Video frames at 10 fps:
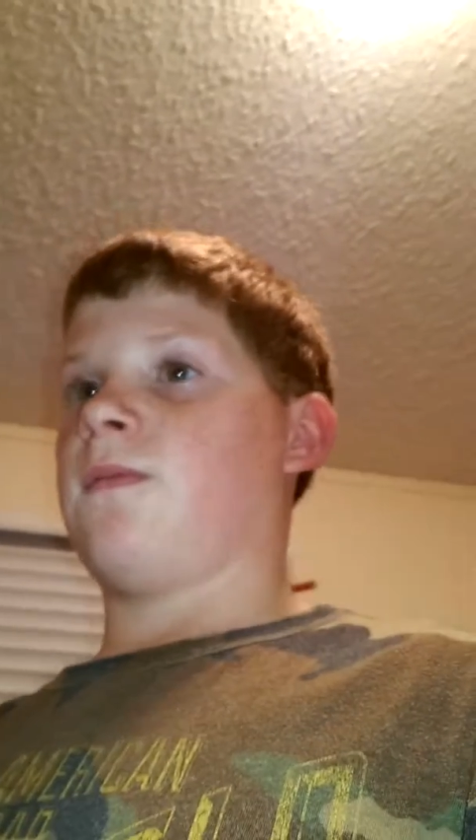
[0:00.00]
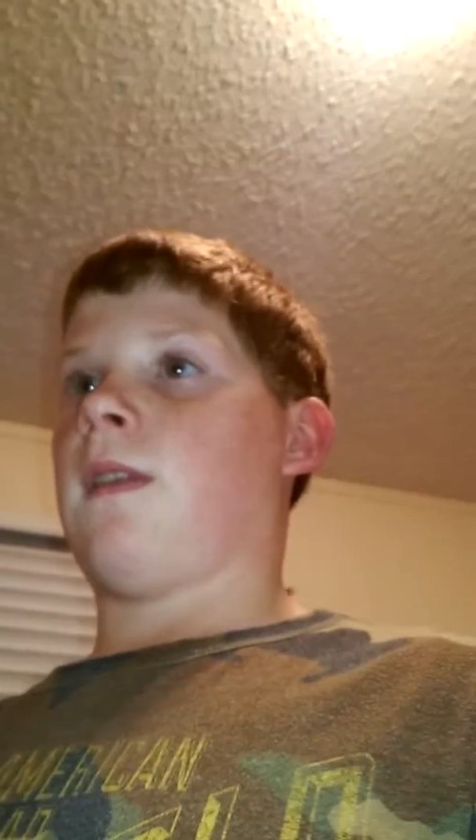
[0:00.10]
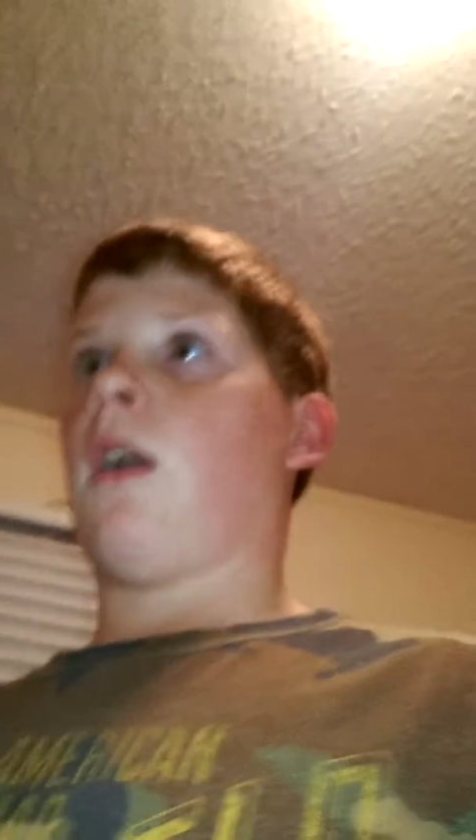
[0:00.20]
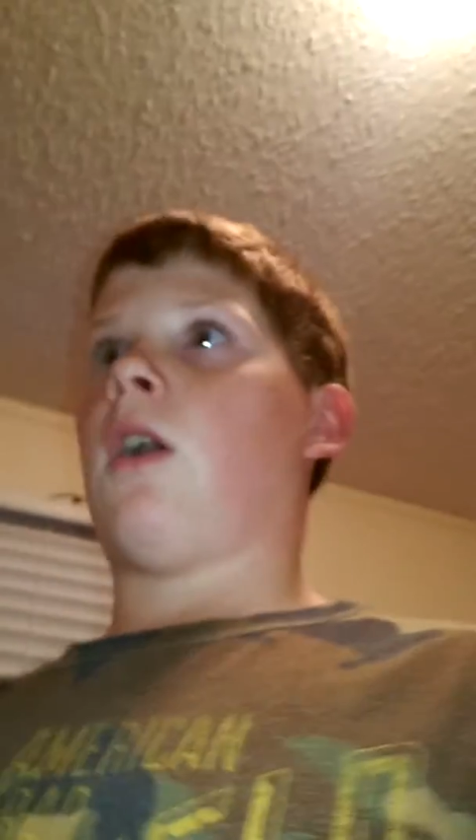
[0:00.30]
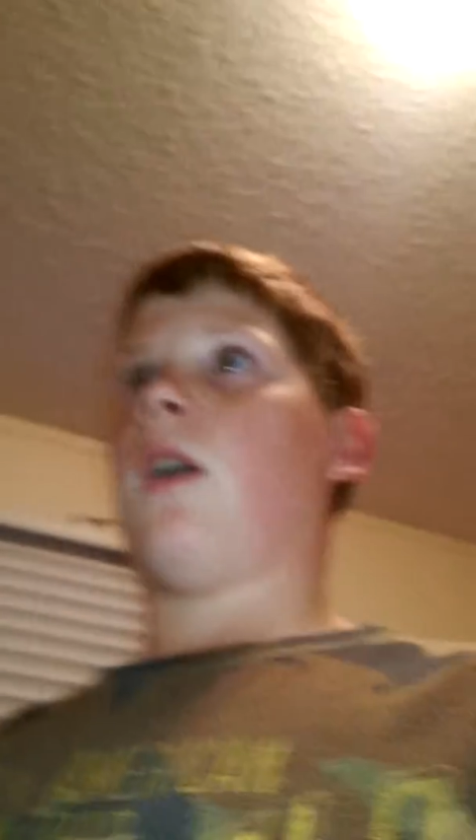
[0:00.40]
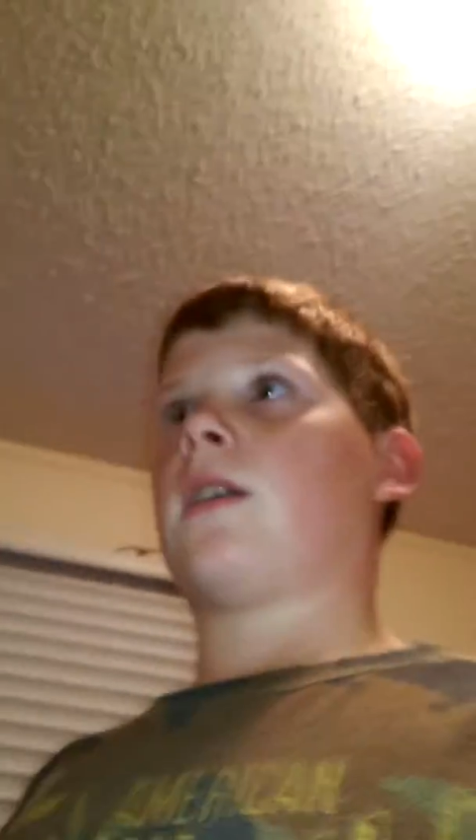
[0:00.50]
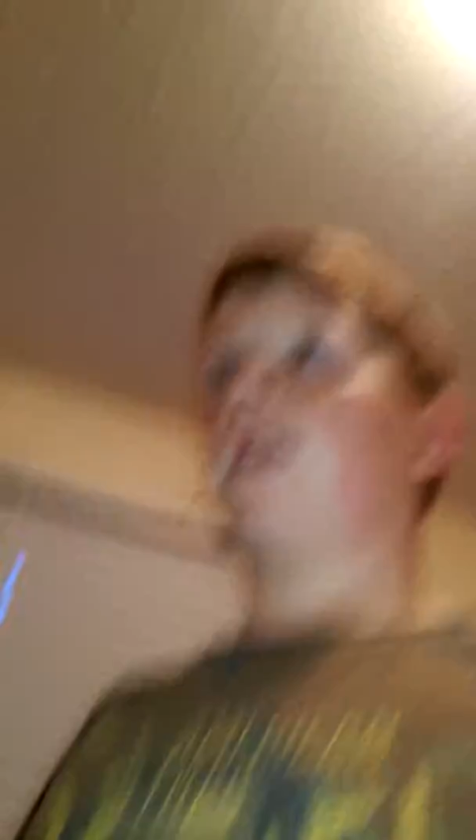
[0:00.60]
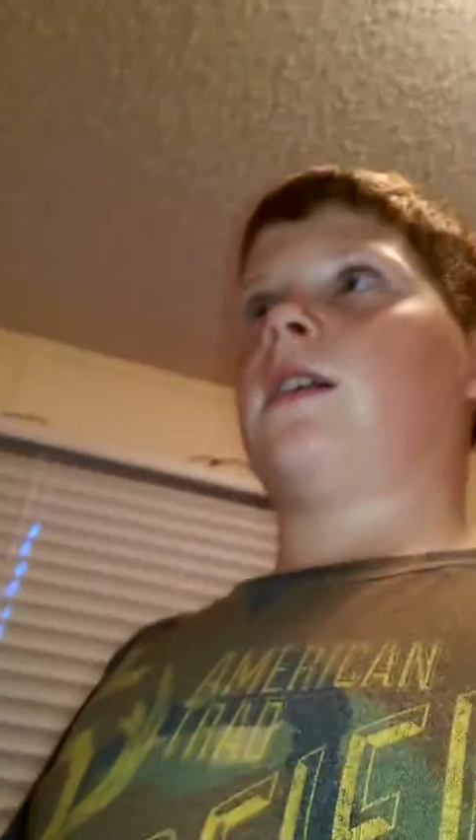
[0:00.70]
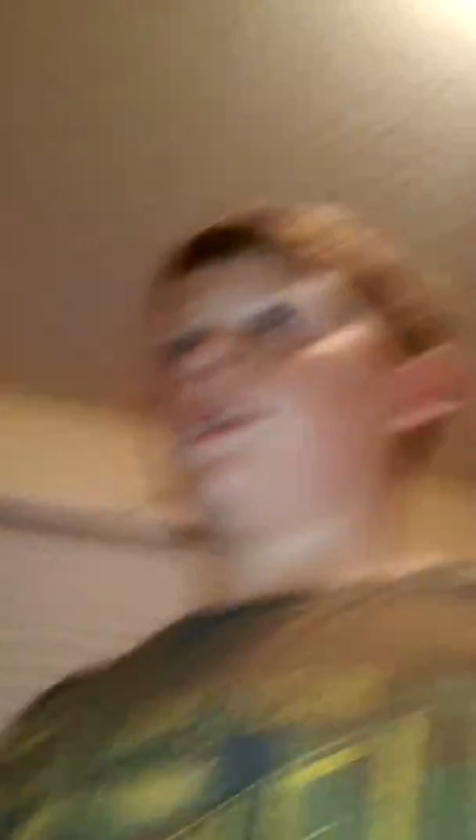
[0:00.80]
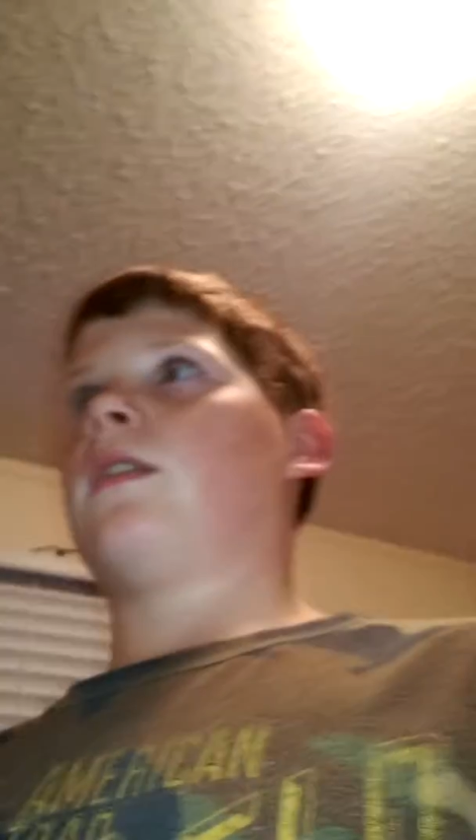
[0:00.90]
vlog
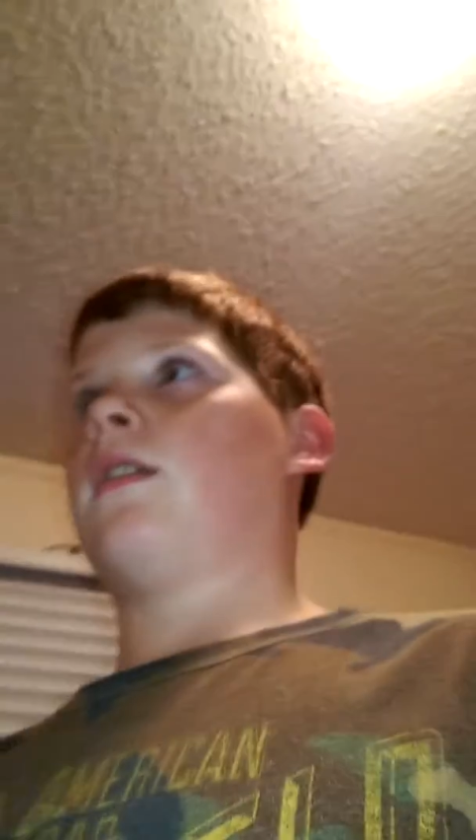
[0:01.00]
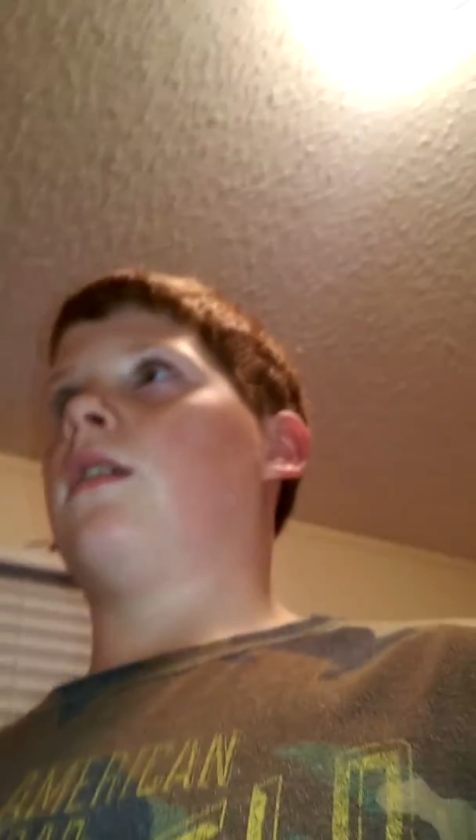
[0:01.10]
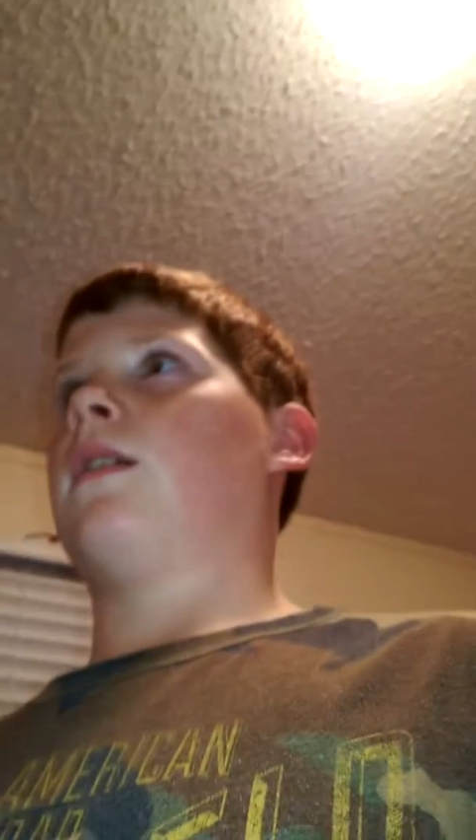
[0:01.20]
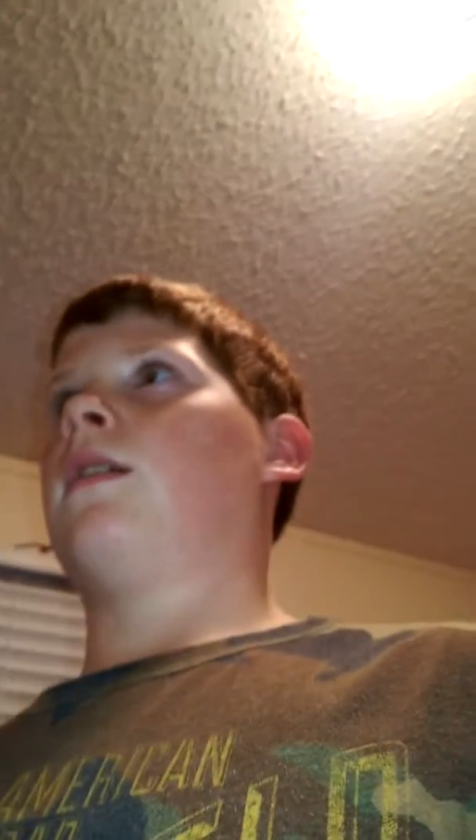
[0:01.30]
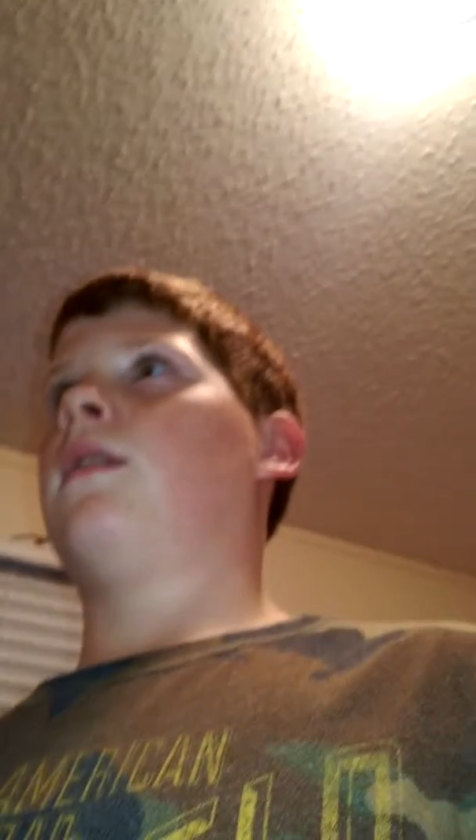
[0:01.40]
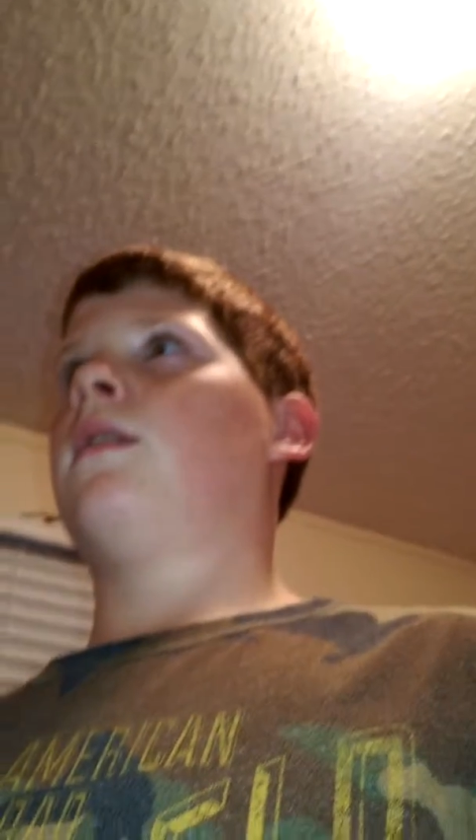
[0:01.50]
and uh